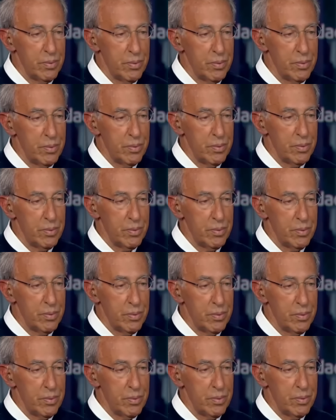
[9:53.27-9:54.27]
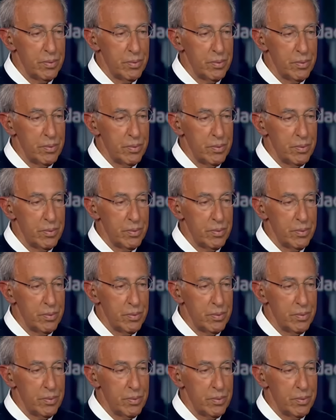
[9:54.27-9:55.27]

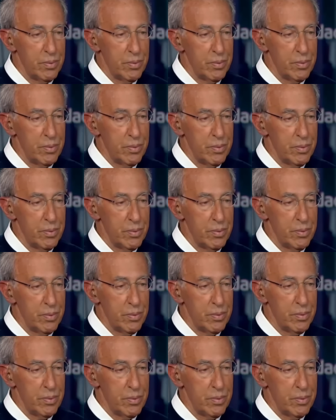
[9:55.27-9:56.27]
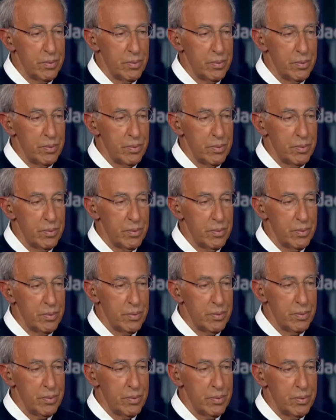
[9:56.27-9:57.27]

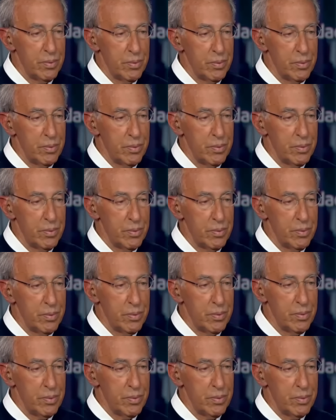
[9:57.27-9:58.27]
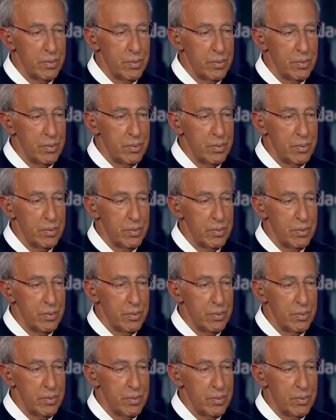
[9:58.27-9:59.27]

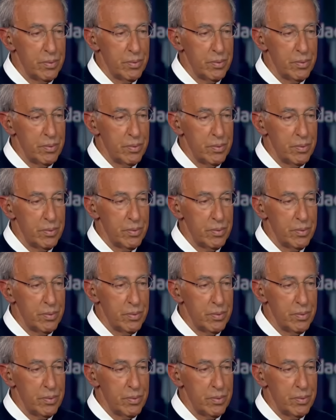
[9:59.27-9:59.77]
No words are spoken by the person on screen.